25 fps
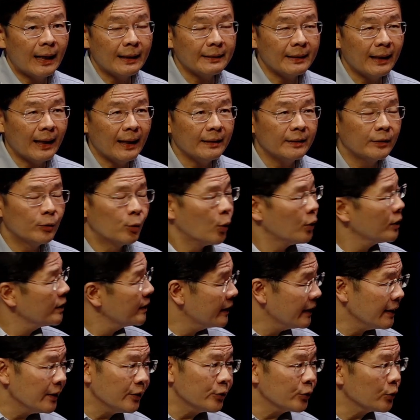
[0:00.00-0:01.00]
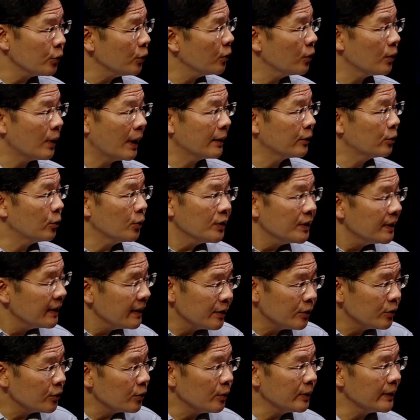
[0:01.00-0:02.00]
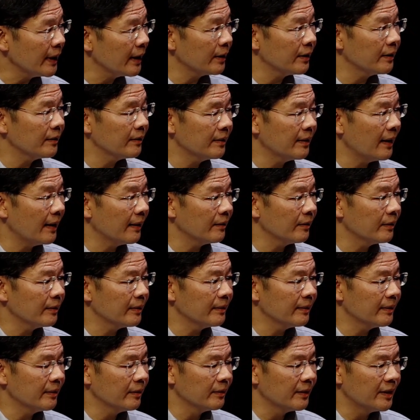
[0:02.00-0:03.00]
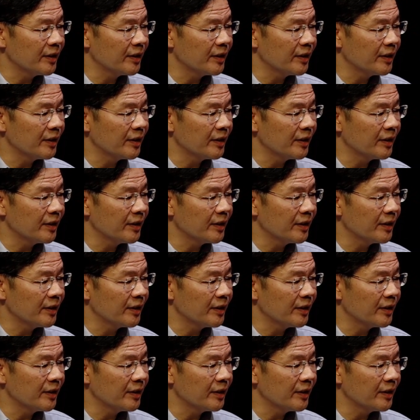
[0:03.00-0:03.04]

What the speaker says: I don't think so. I don't think so that